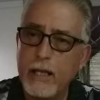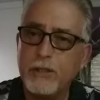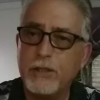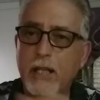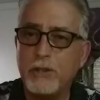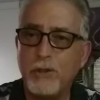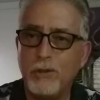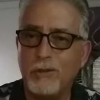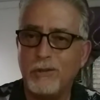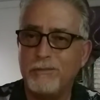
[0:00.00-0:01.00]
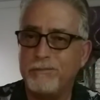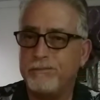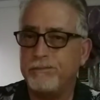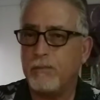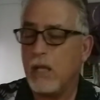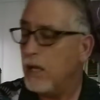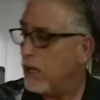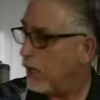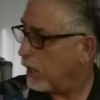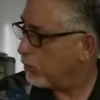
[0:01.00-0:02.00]
it stays cool.
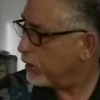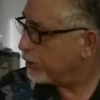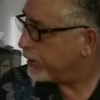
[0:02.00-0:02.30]
What'd